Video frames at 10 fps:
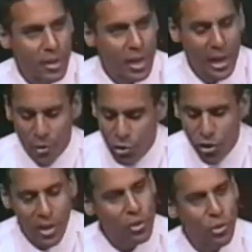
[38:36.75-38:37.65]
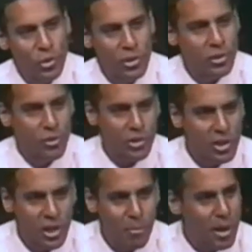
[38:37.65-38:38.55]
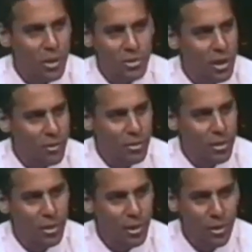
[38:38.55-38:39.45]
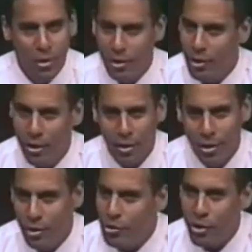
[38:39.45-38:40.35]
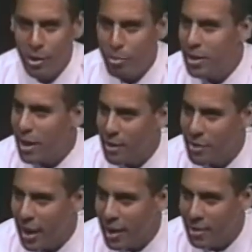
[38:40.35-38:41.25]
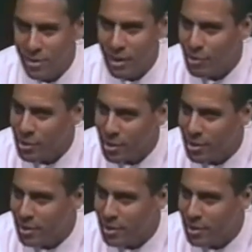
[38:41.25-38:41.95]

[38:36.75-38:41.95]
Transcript: And if you're trying to do this Christian thing by yourself, you're going to get beat down every day because the devil's good.